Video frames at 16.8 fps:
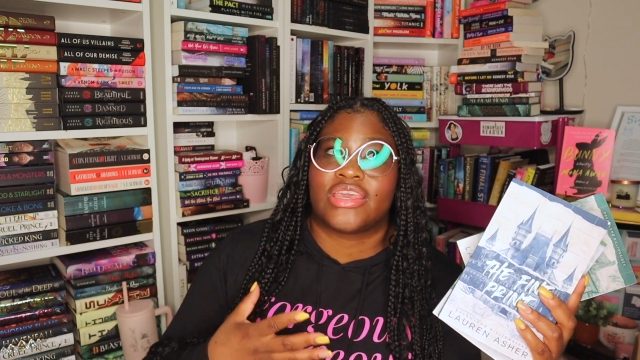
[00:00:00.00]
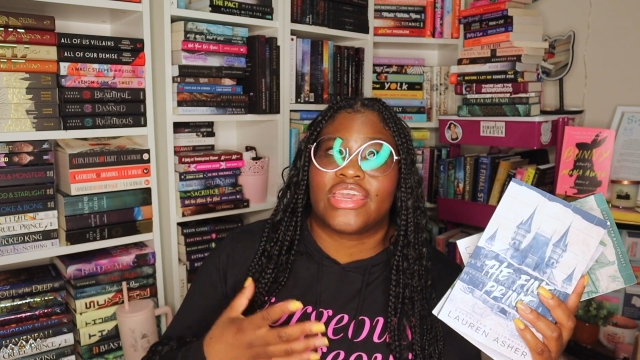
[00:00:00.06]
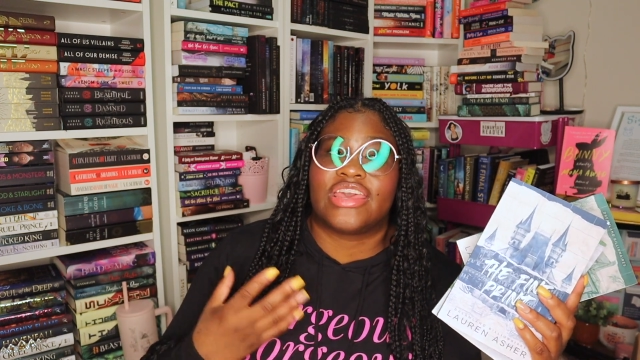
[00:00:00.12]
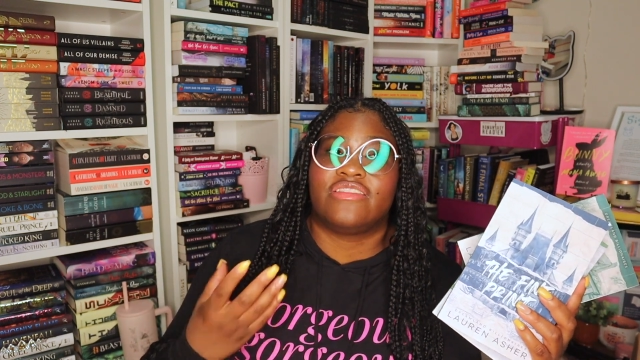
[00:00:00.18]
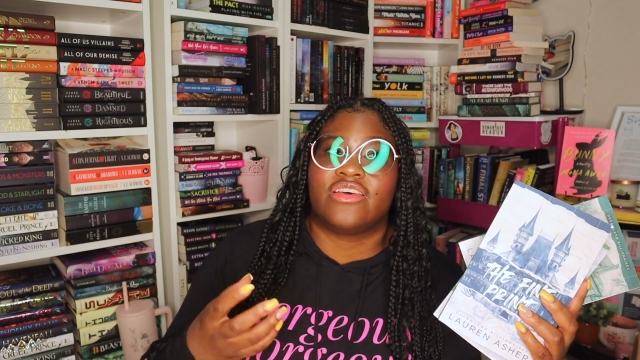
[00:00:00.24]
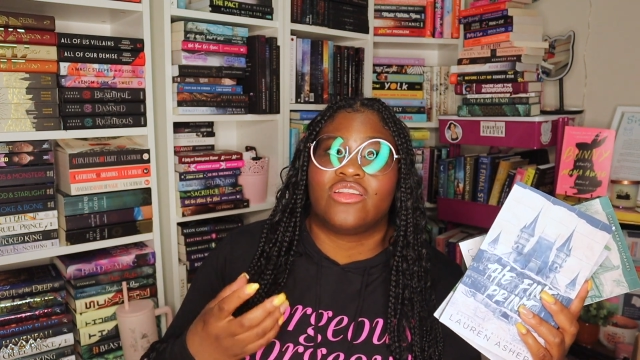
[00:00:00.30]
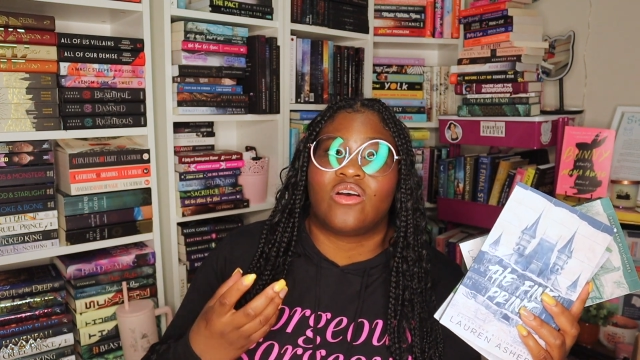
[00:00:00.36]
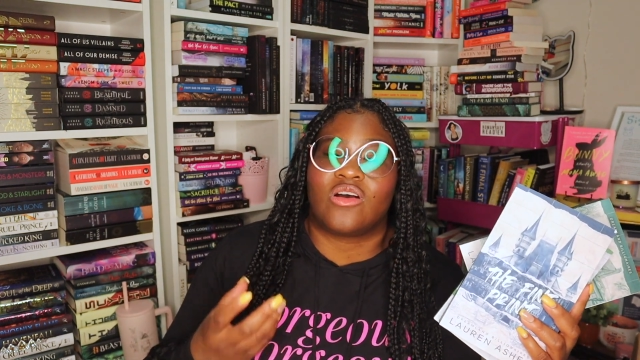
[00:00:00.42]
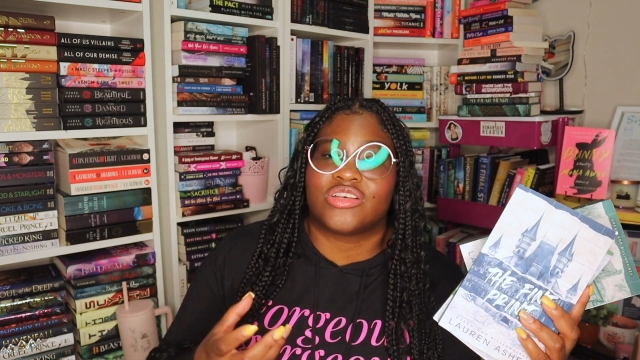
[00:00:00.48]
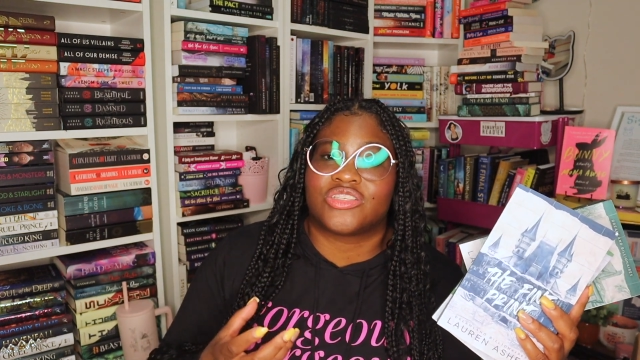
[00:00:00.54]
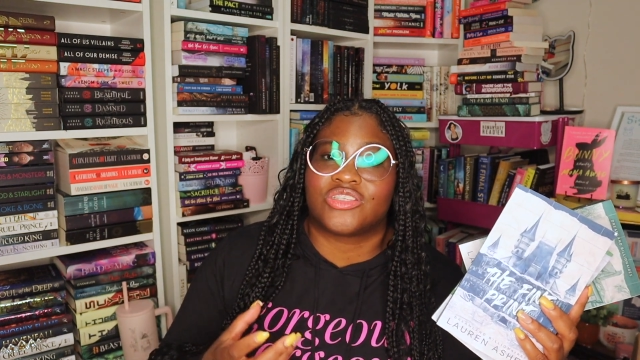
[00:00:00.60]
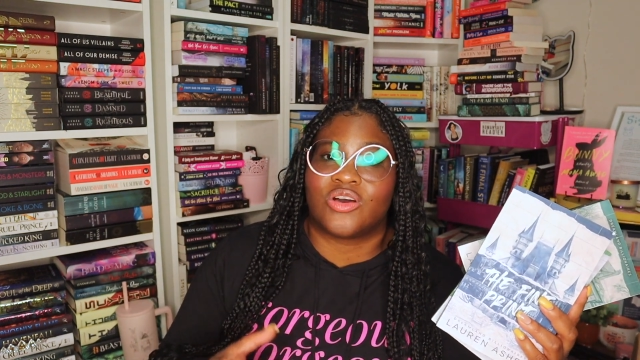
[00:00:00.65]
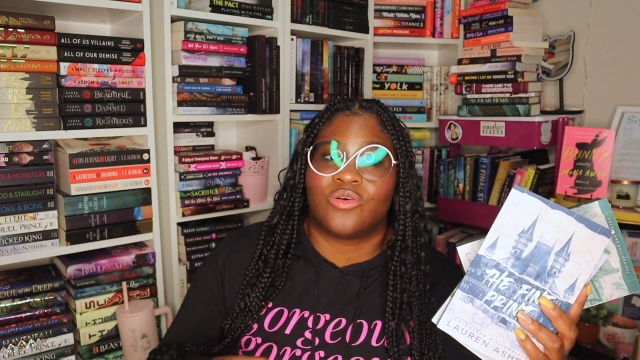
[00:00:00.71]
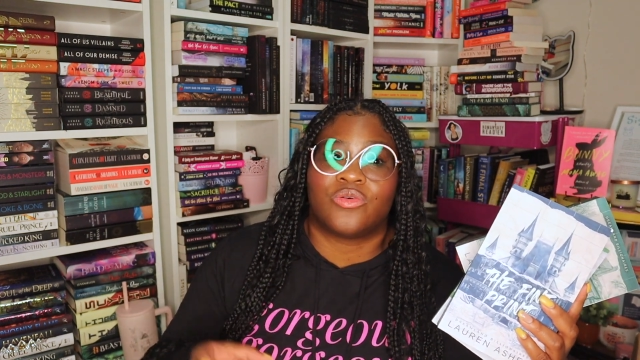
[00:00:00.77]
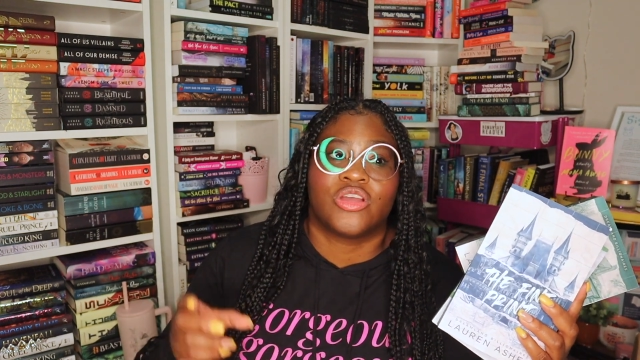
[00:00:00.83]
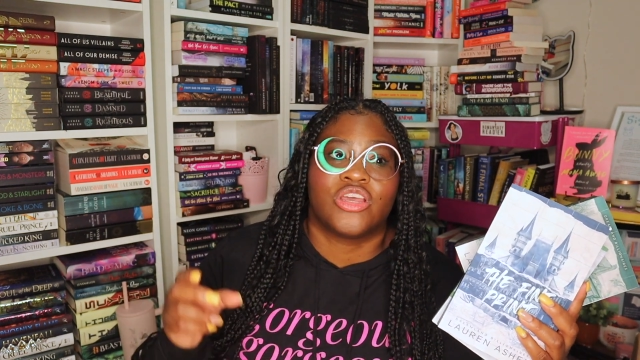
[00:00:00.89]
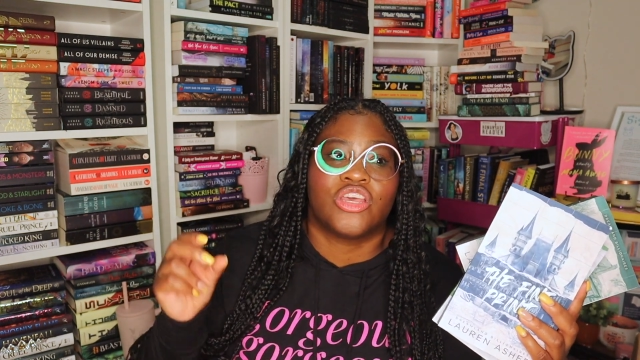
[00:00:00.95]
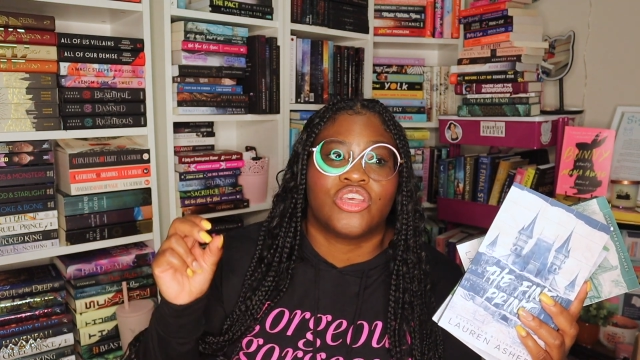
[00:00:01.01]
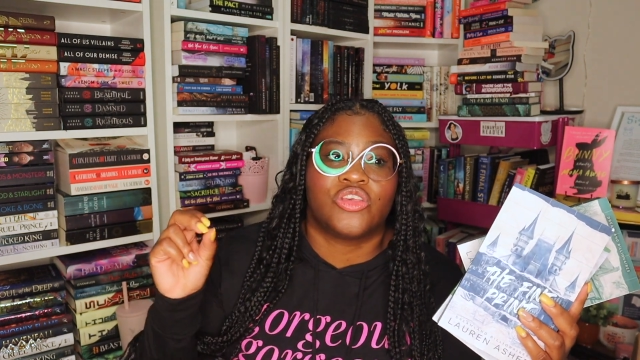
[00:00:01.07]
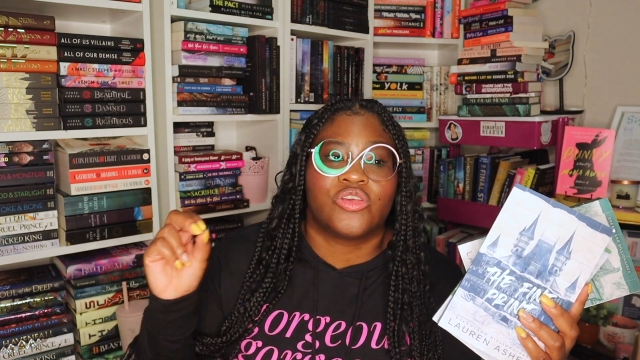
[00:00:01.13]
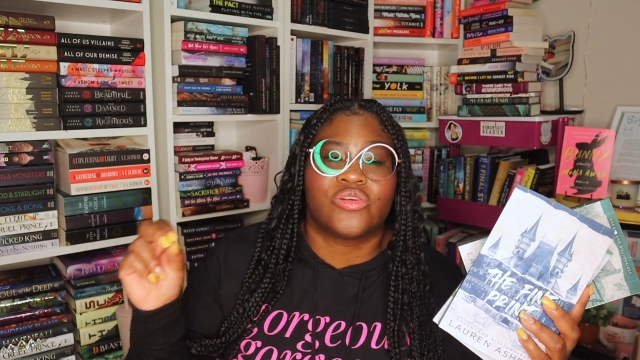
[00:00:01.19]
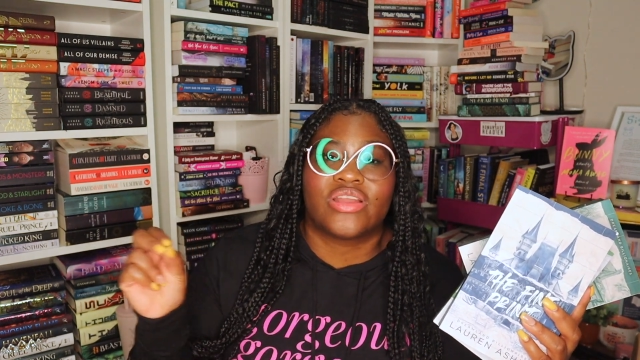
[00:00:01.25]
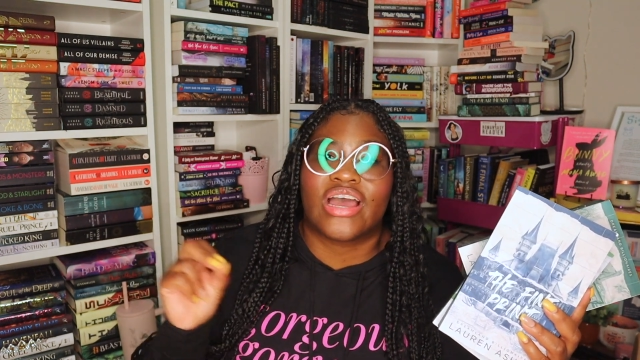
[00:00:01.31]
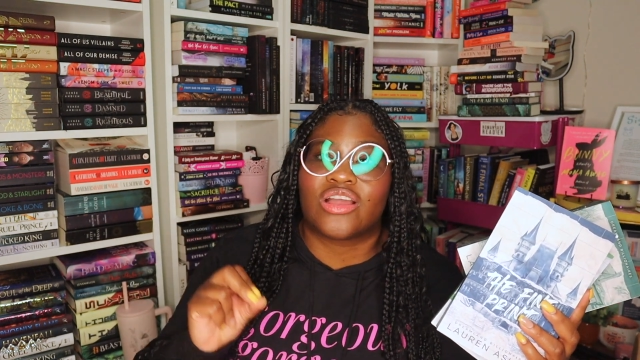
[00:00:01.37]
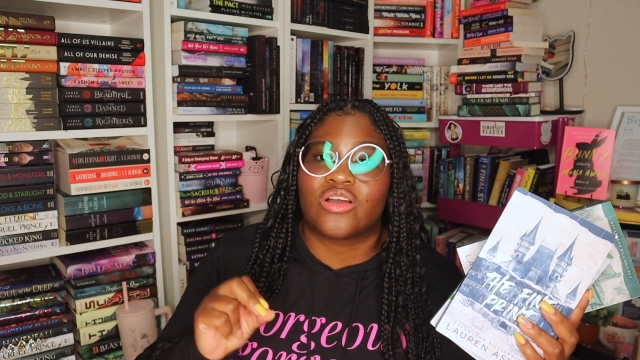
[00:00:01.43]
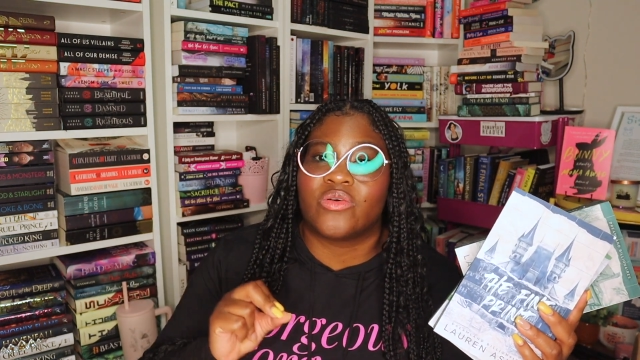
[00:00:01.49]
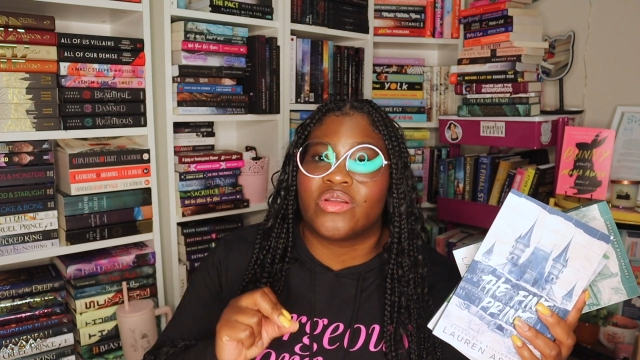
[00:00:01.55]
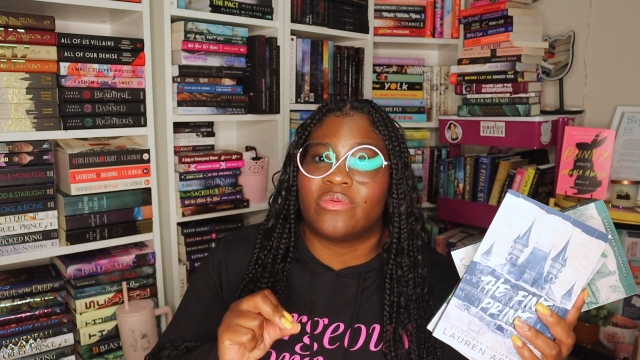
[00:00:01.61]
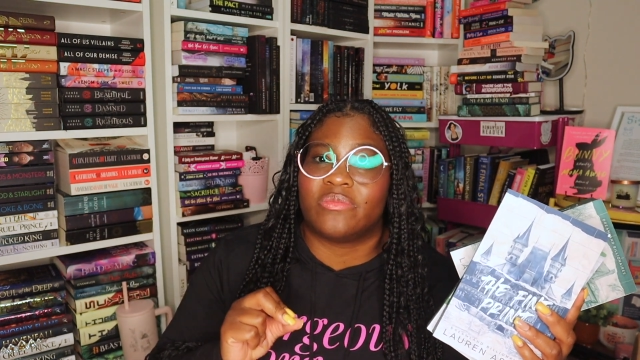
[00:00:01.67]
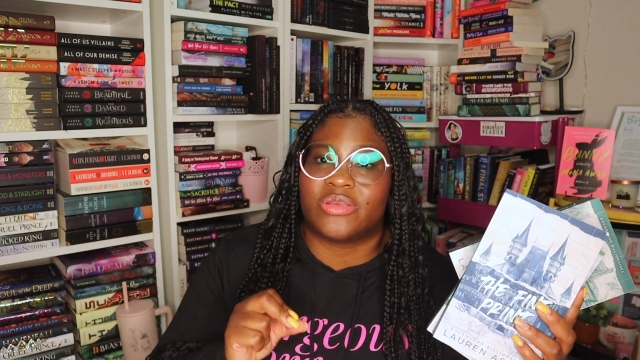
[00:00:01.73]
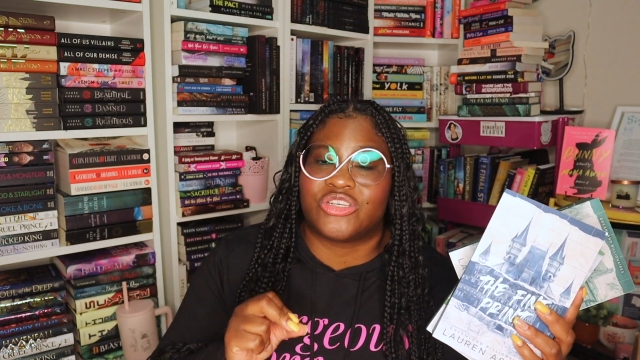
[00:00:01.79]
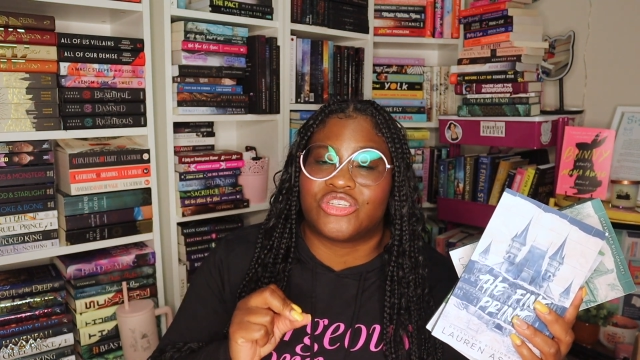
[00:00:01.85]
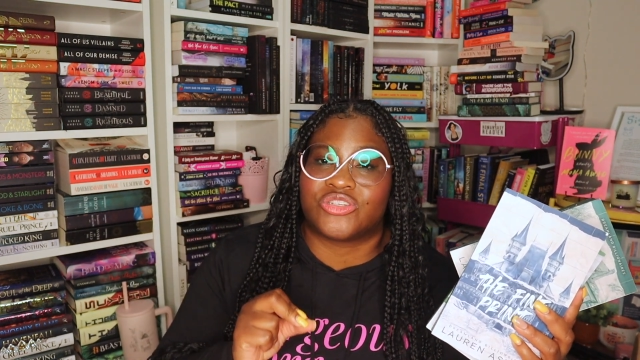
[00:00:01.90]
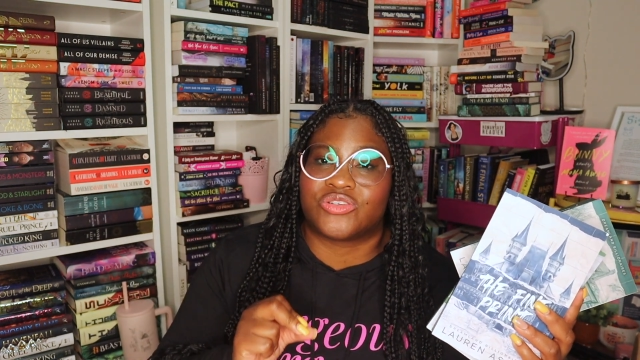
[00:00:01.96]
And then also, you're not going to
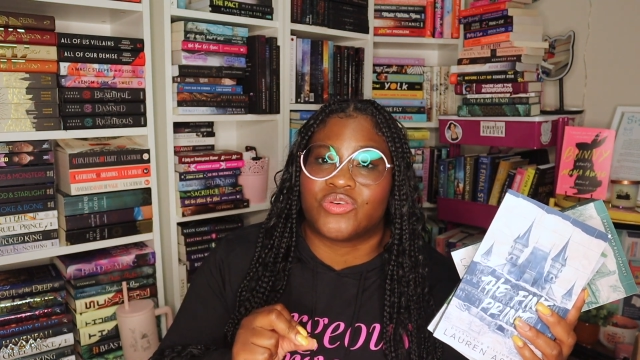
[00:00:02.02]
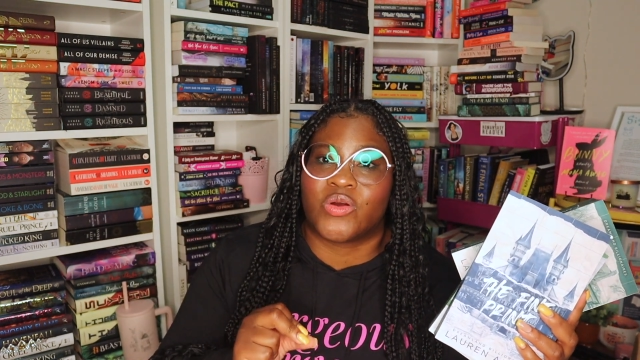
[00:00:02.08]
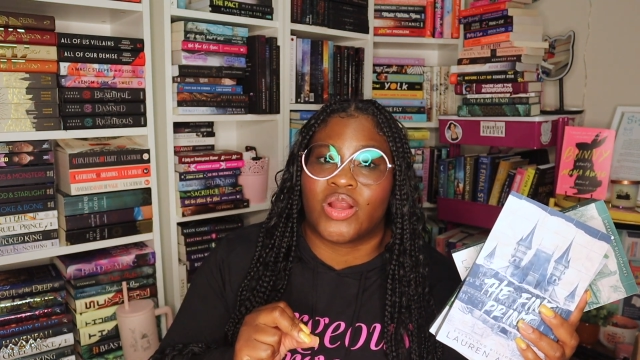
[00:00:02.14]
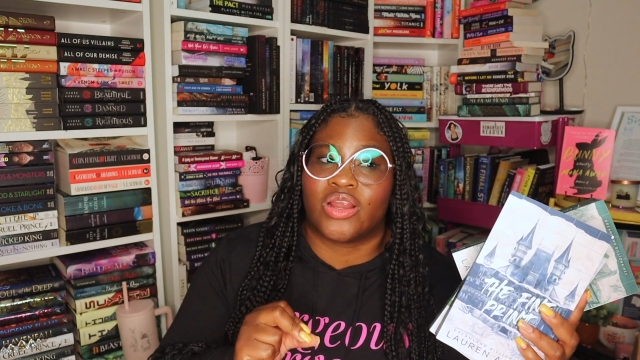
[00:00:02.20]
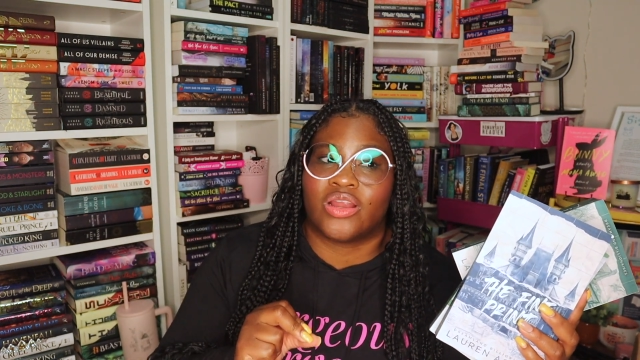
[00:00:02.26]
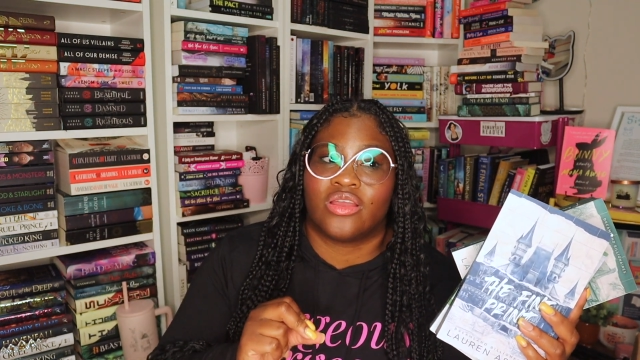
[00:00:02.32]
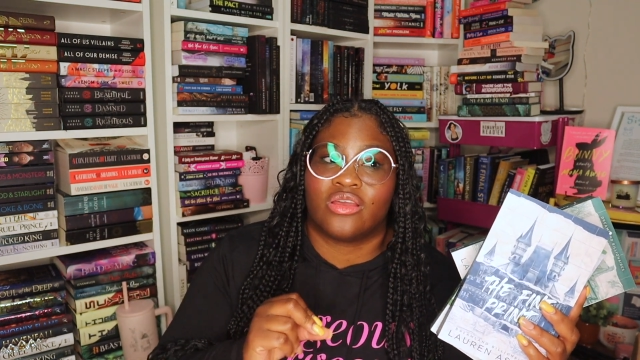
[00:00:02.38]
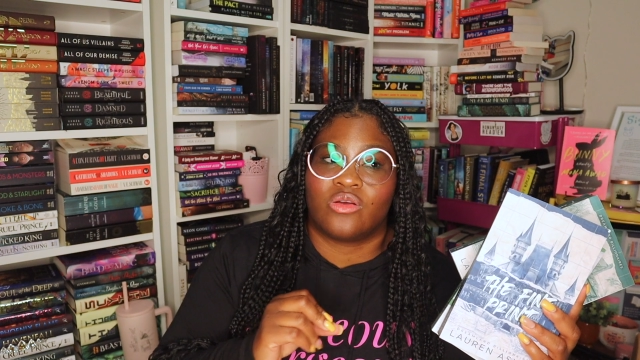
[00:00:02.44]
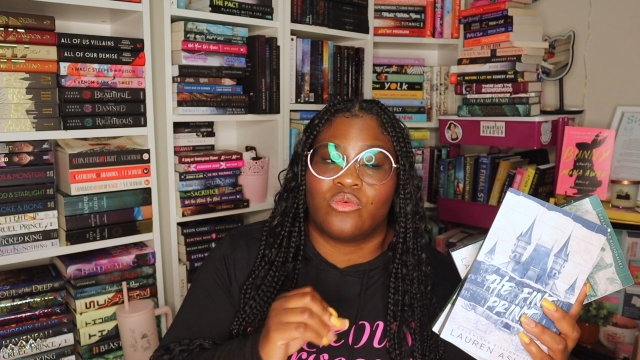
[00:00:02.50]
be sure